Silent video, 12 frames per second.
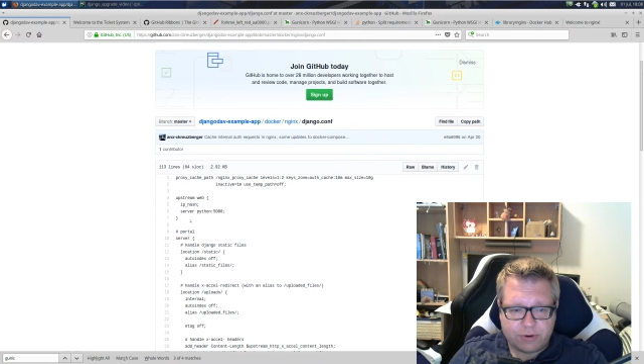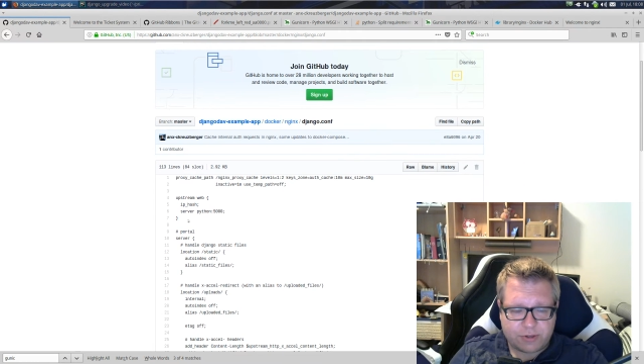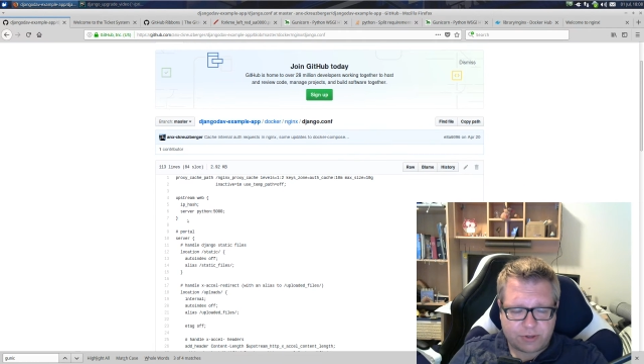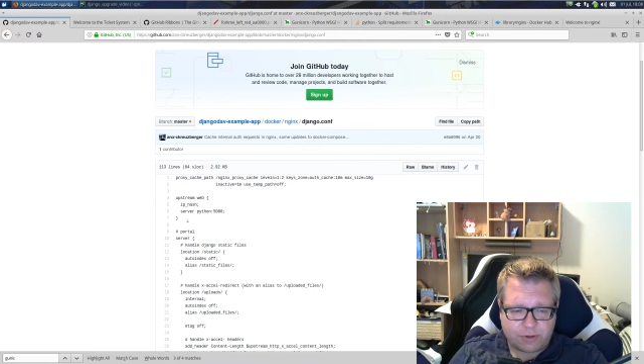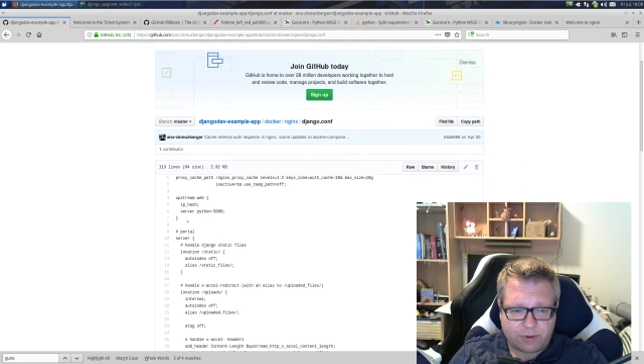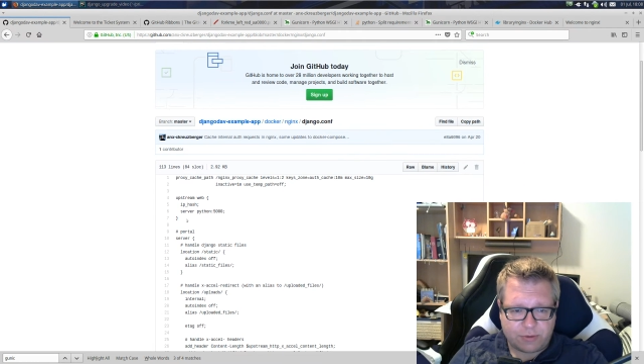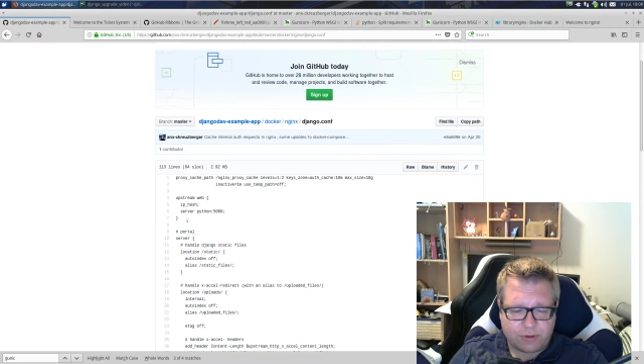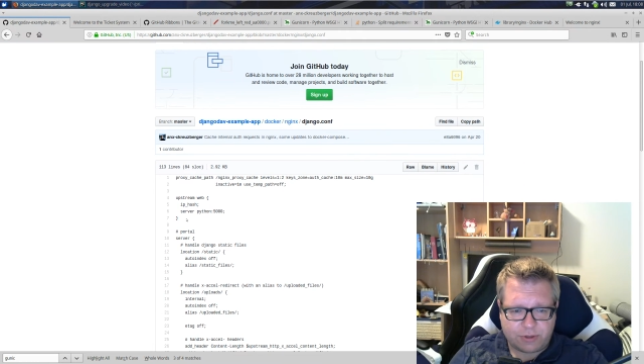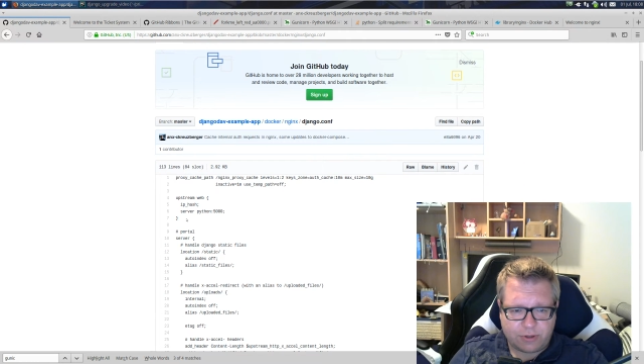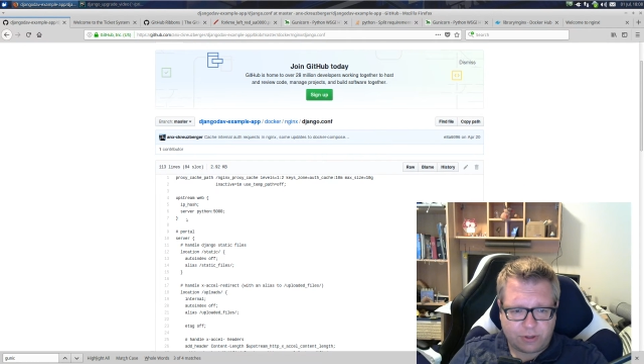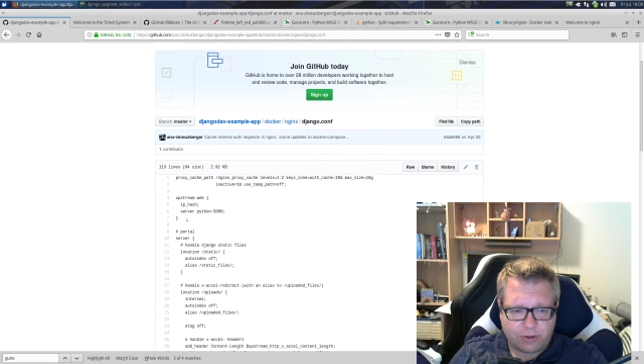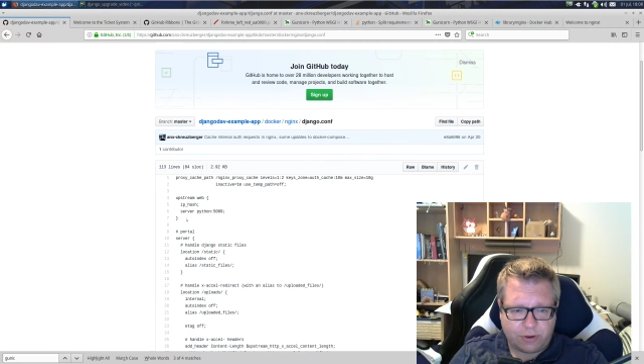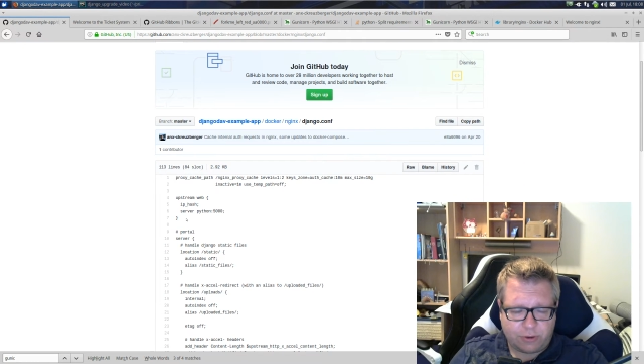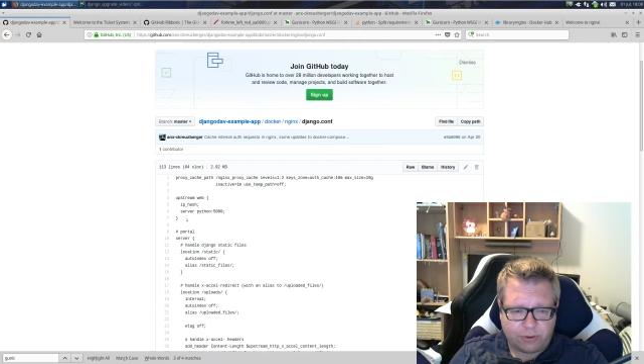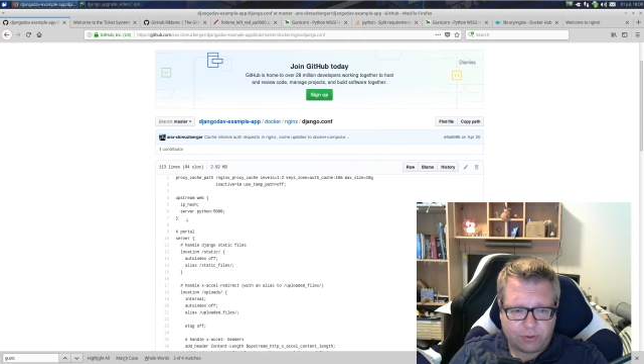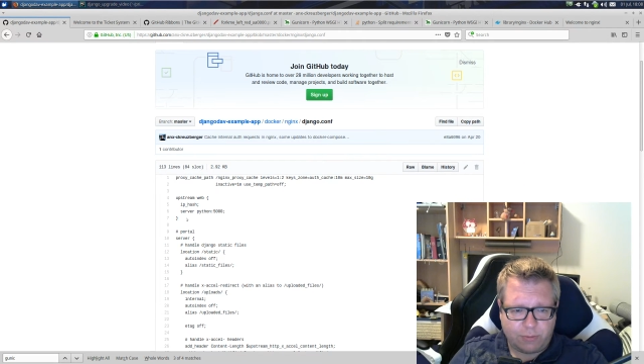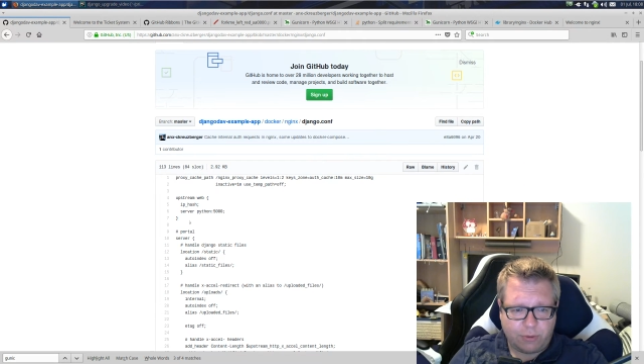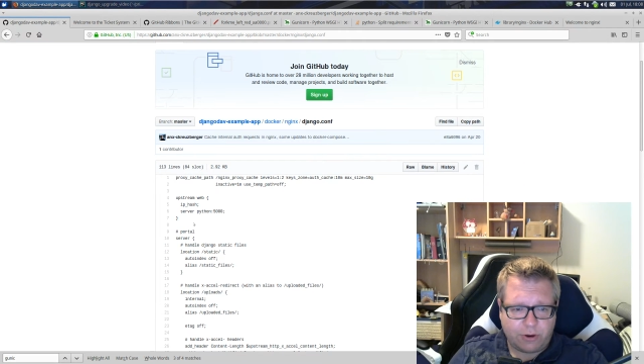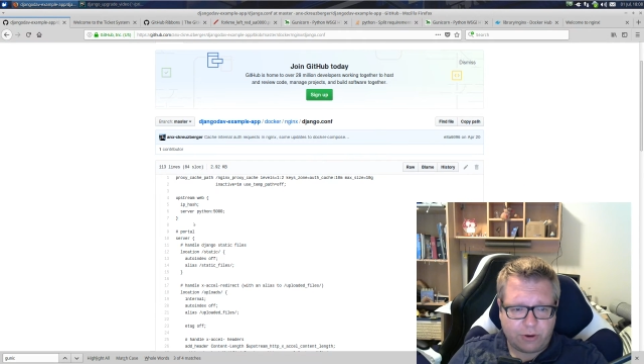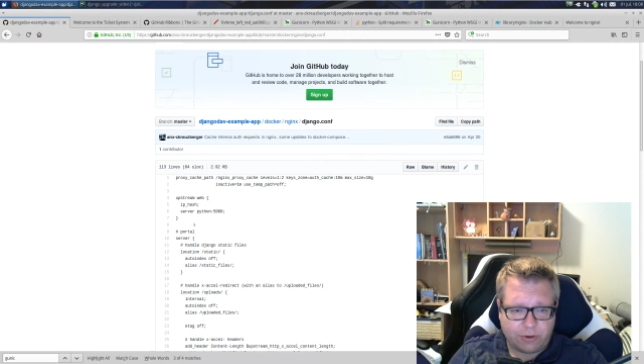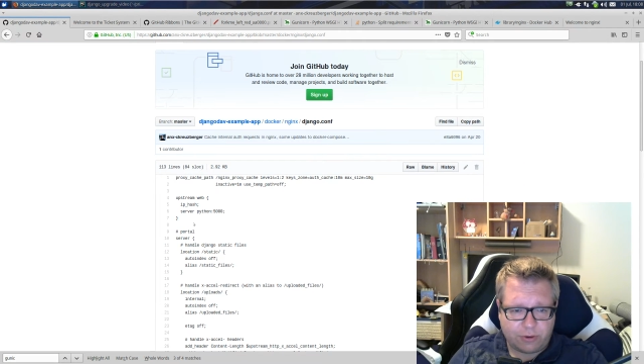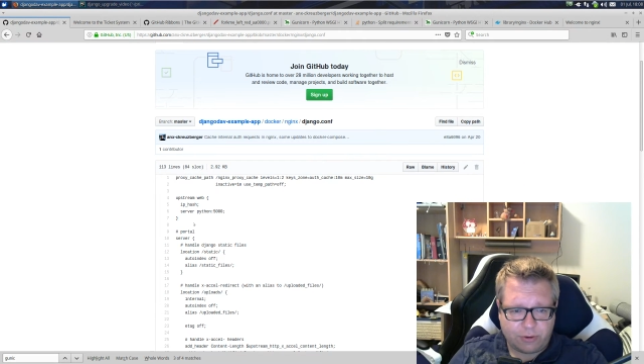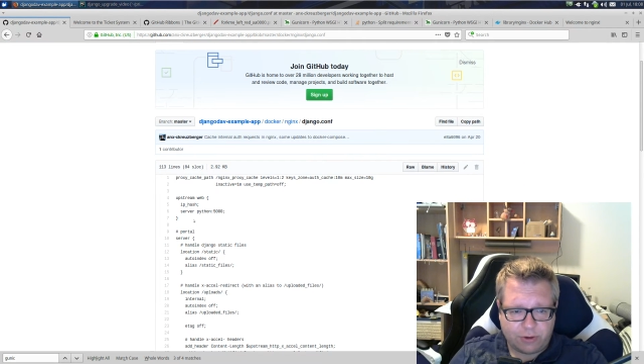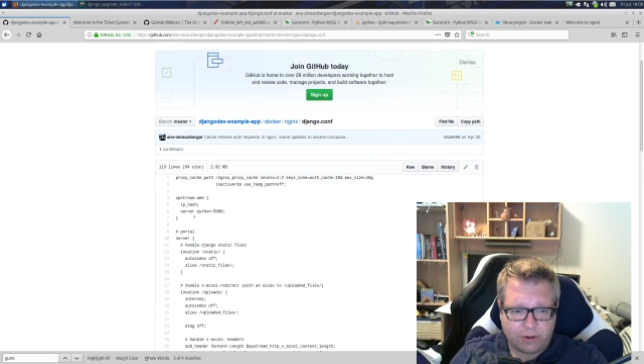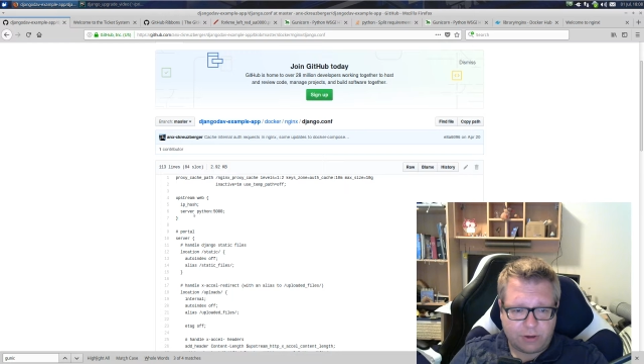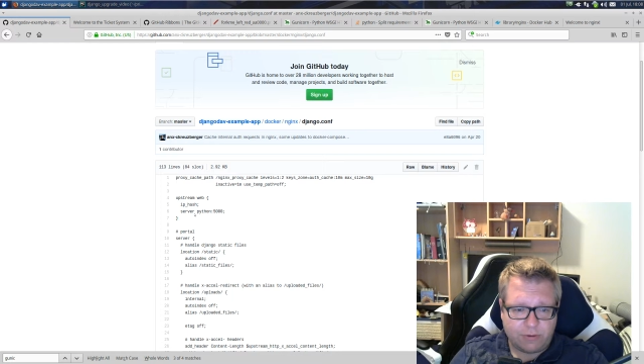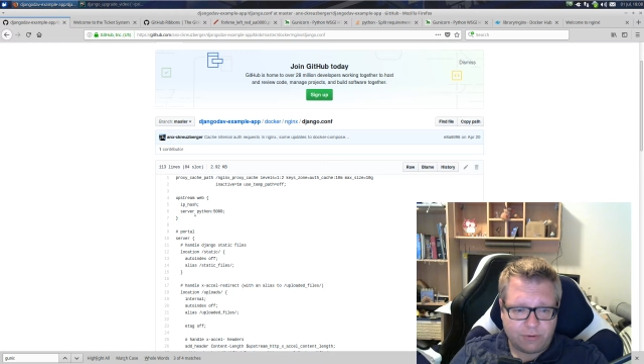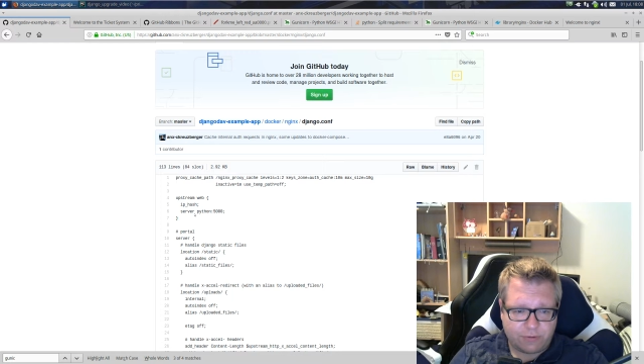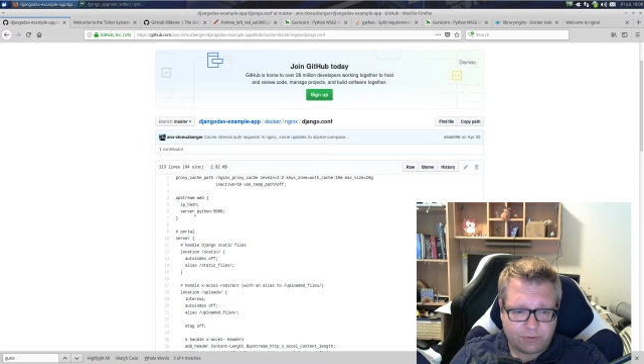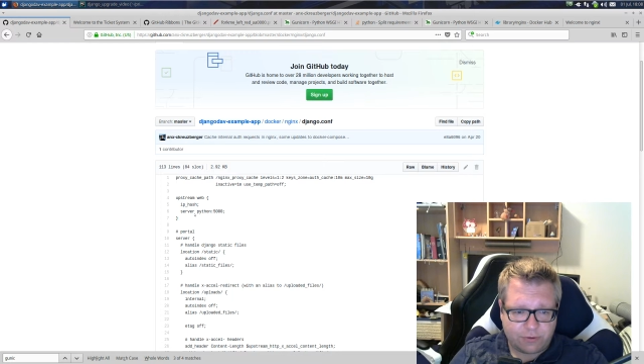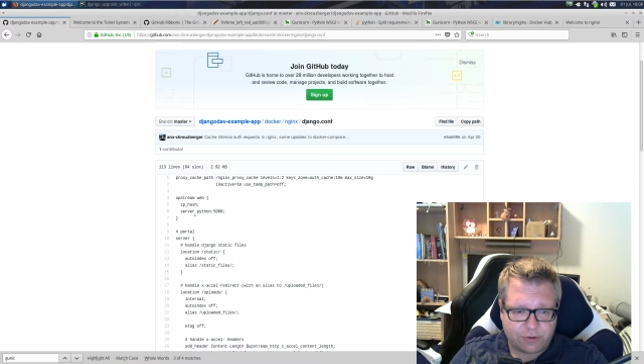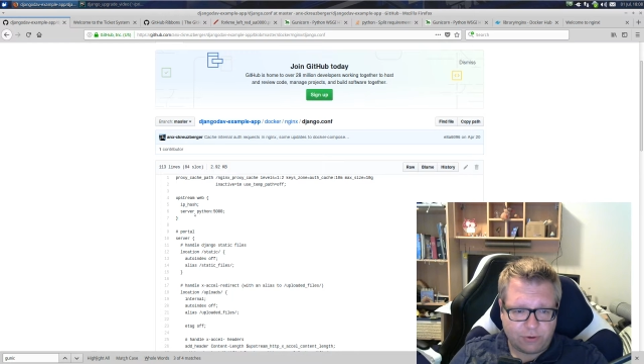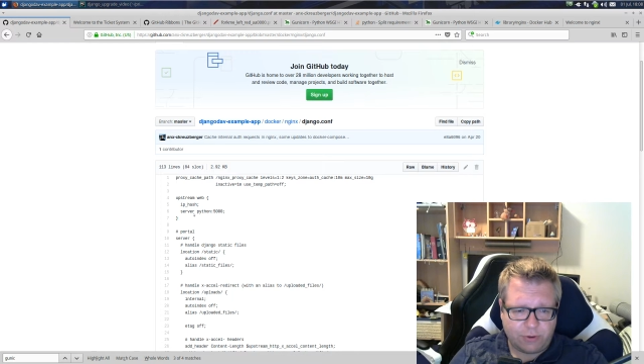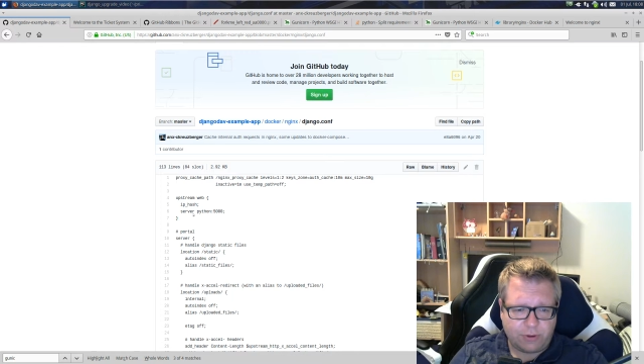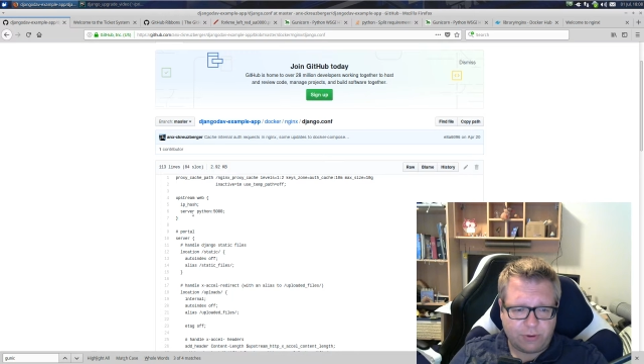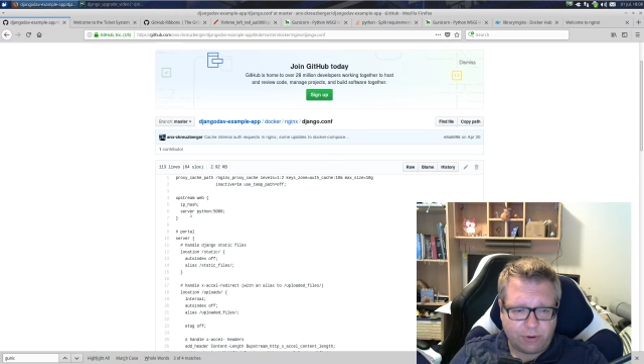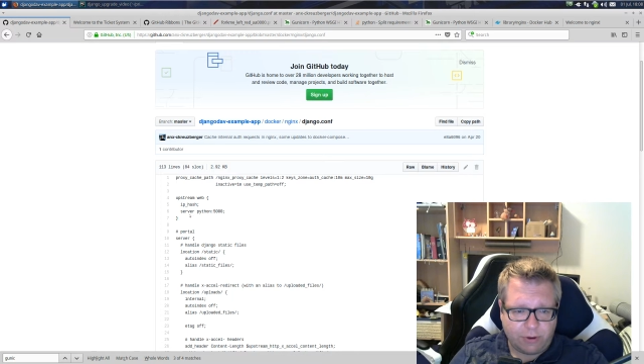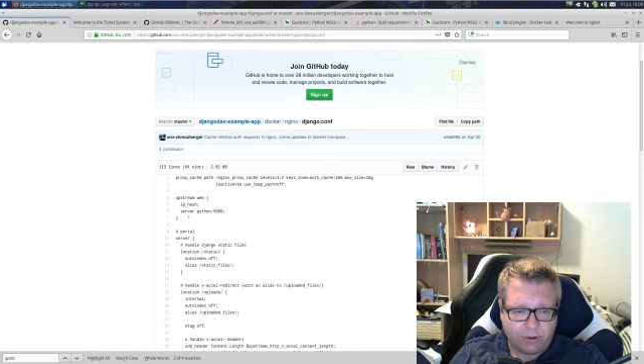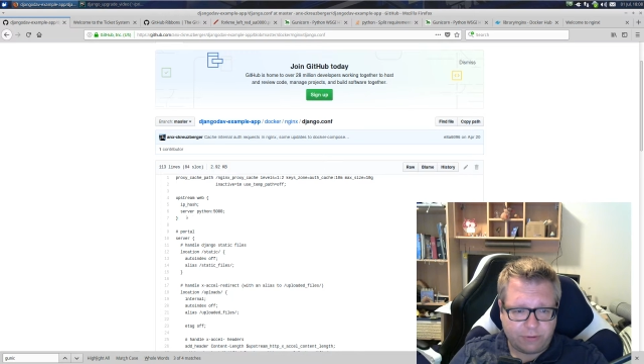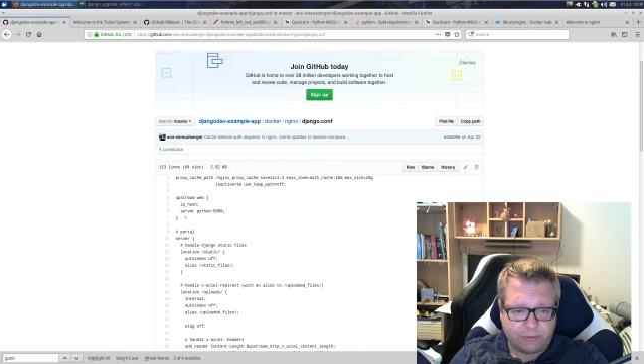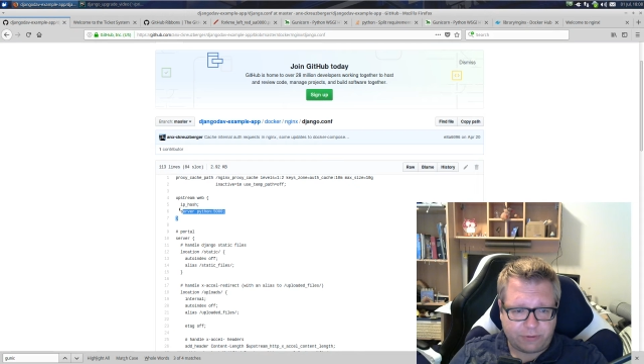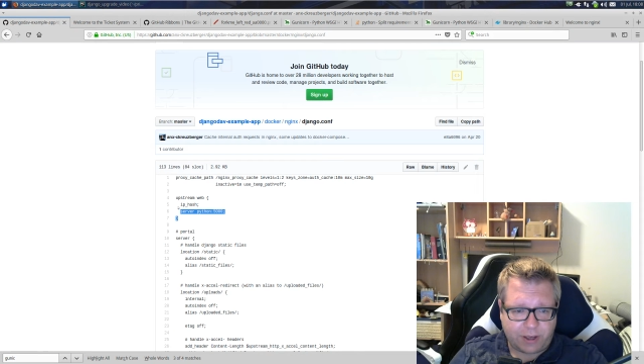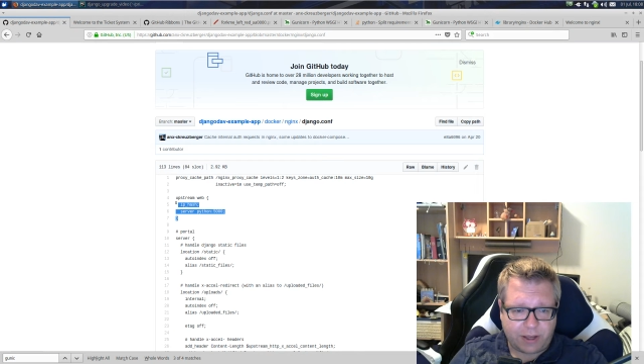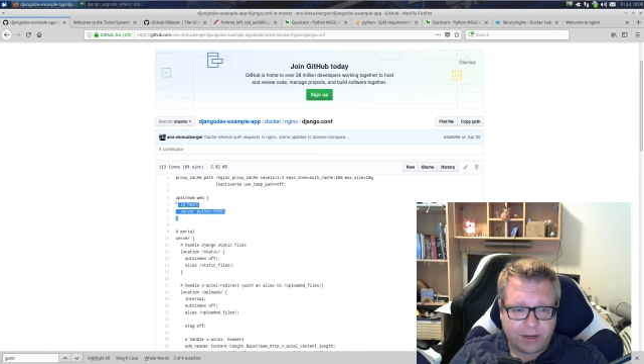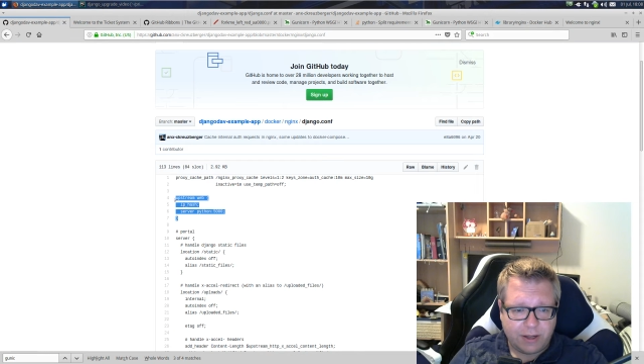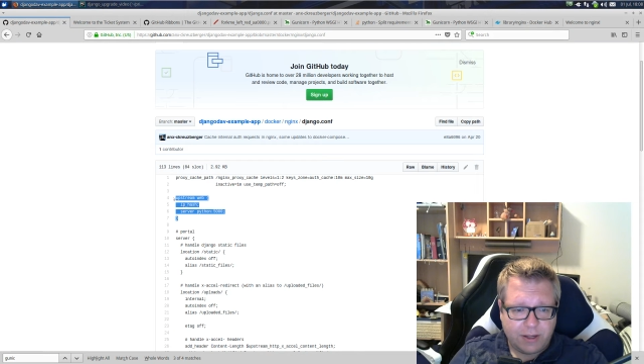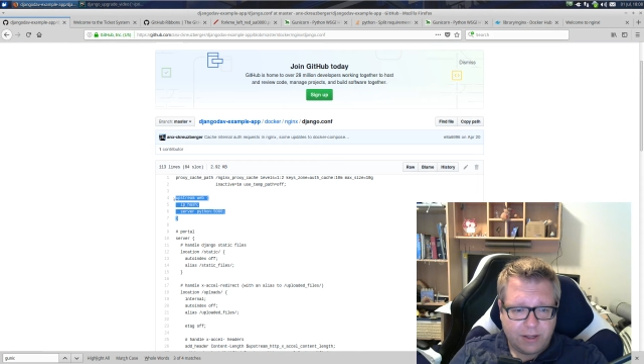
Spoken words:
so I'm just not going to bother with showing you all of that.